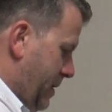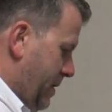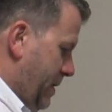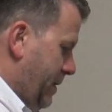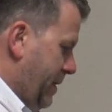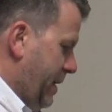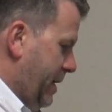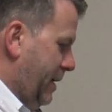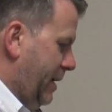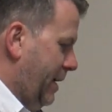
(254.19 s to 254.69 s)

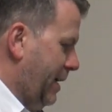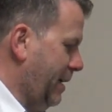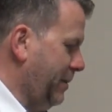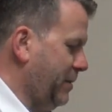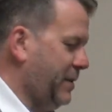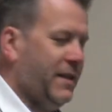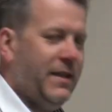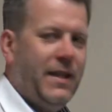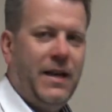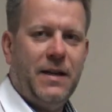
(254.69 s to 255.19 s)
that clips
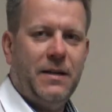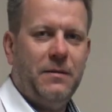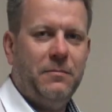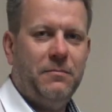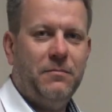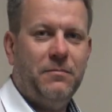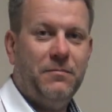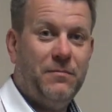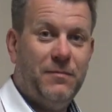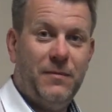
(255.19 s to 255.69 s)
in there,
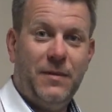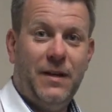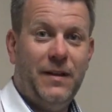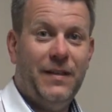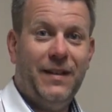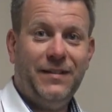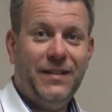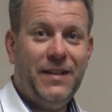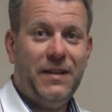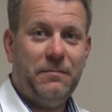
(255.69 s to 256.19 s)
and
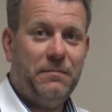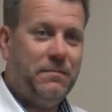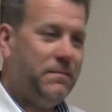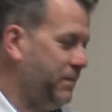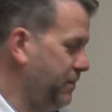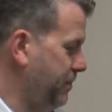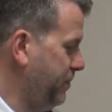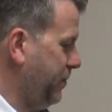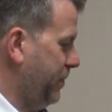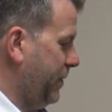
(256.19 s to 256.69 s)
that's it.
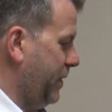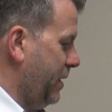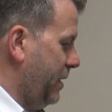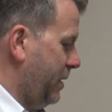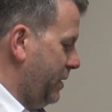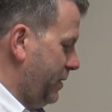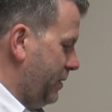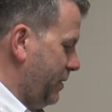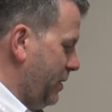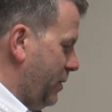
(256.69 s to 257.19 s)

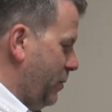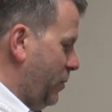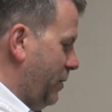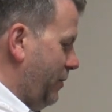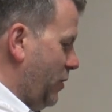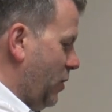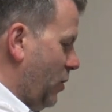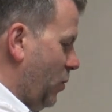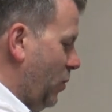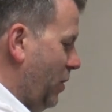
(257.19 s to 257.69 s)
So we've
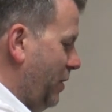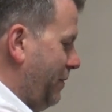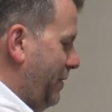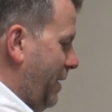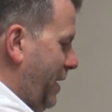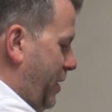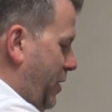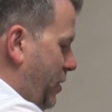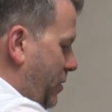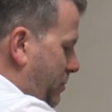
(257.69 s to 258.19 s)
got one
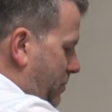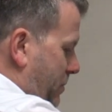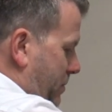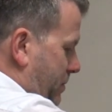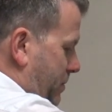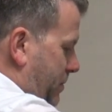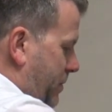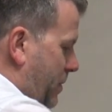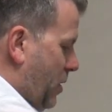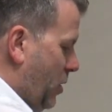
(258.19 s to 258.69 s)
vacuum
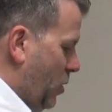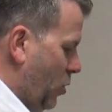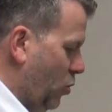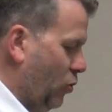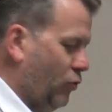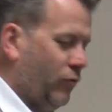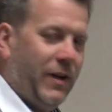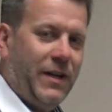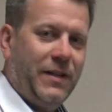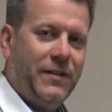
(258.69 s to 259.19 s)

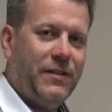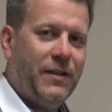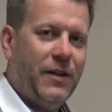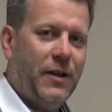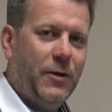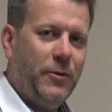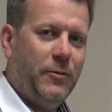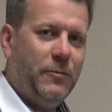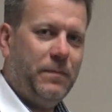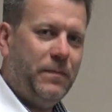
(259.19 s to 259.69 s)
all ready to
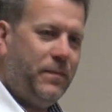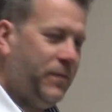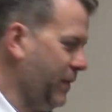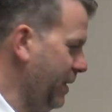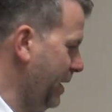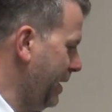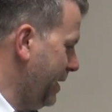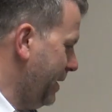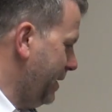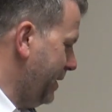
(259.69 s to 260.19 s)
go.
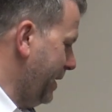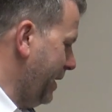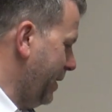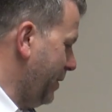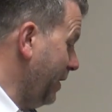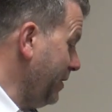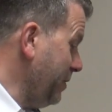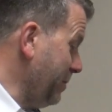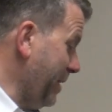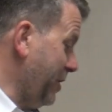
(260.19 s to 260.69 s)
Now,
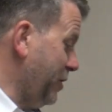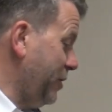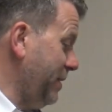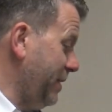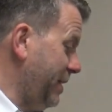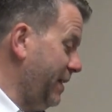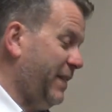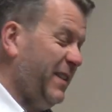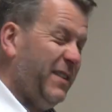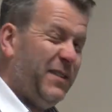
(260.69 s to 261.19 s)
as I mentioned,
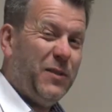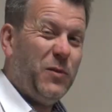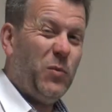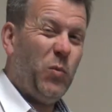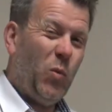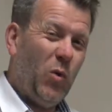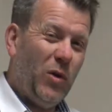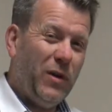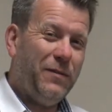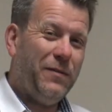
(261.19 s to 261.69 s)
this is
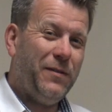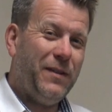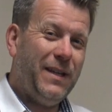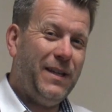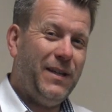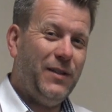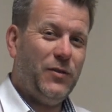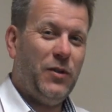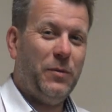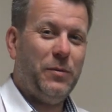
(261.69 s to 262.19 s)
one of
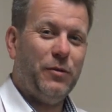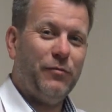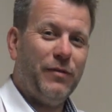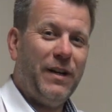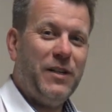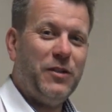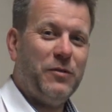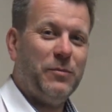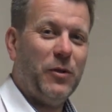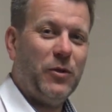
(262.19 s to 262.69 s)
the top of the
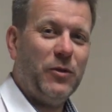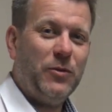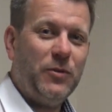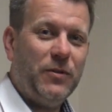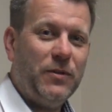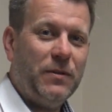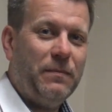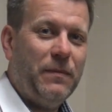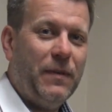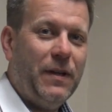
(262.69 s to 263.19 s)
range
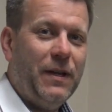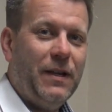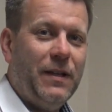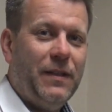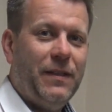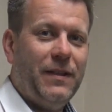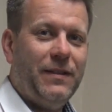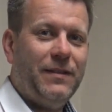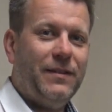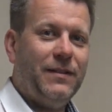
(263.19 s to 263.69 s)
models.
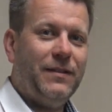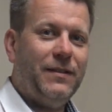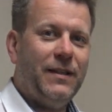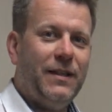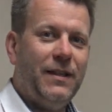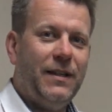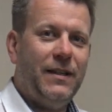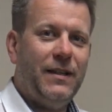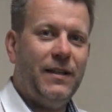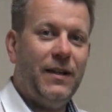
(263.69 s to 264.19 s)
This is
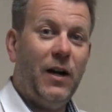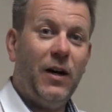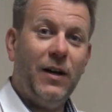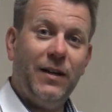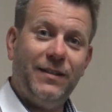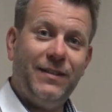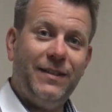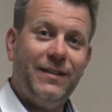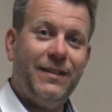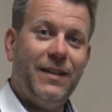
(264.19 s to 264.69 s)
the
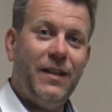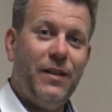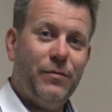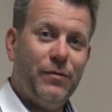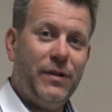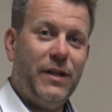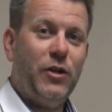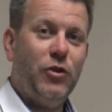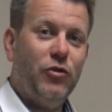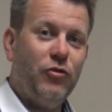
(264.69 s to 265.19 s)

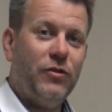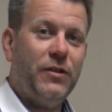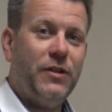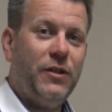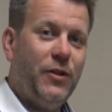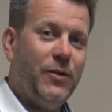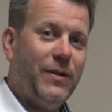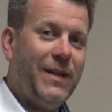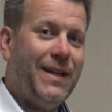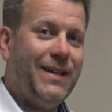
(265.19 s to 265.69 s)

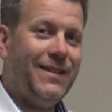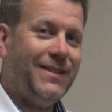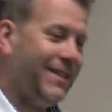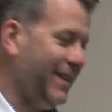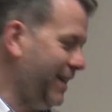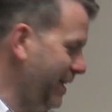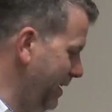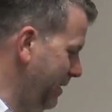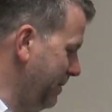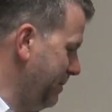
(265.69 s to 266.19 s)

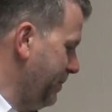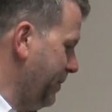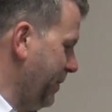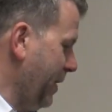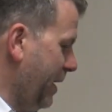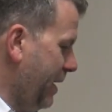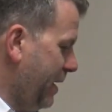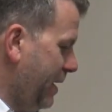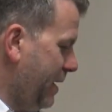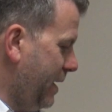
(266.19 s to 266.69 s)
ICZ300UKT,
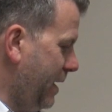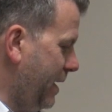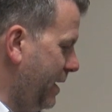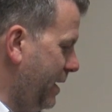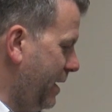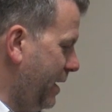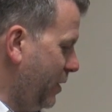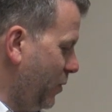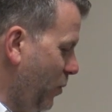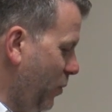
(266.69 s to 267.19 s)

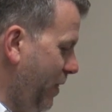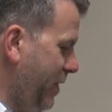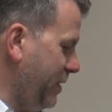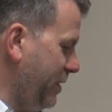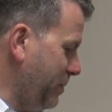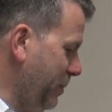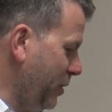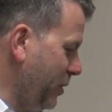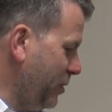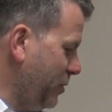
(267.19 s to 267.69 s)
and with
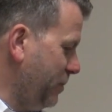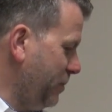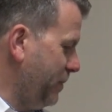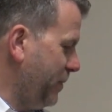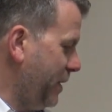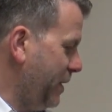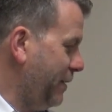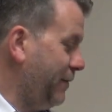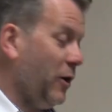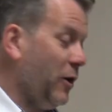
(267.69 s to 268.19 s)
this model
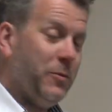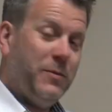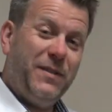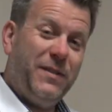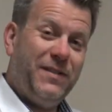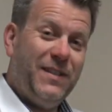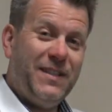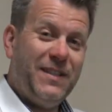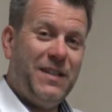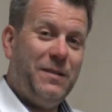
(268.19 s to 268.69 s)
you've got up to
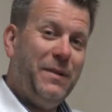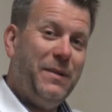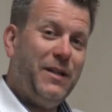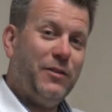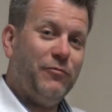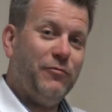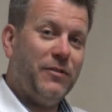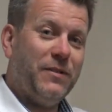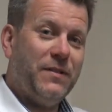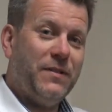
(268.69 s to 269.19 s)
60
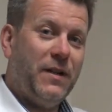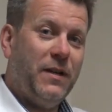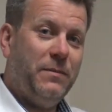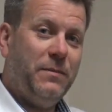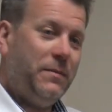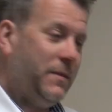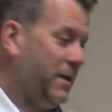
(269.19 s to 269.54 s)
minutes runtime.